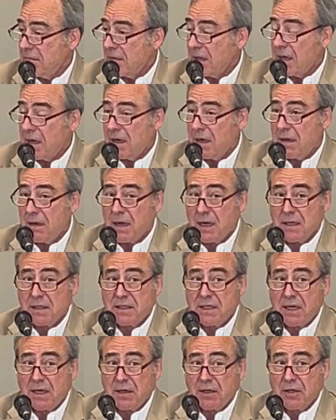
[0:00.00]
I
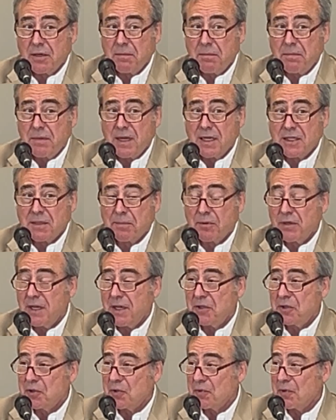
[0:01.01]
said it could, as a
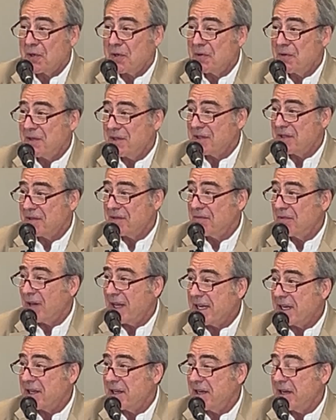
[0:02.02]
potential road, it's
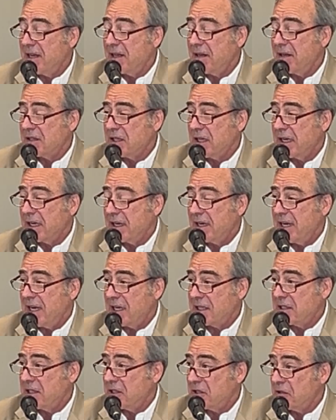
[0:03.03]
like an
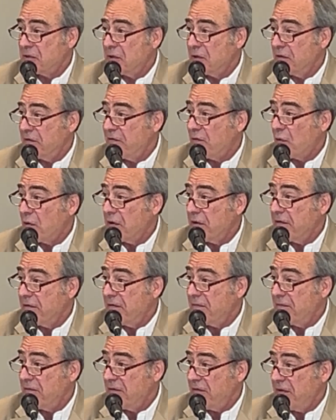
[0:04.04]
access road for the
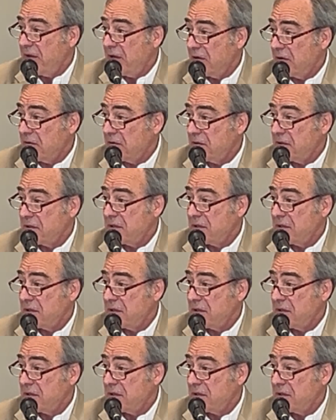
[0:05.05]
vehicles.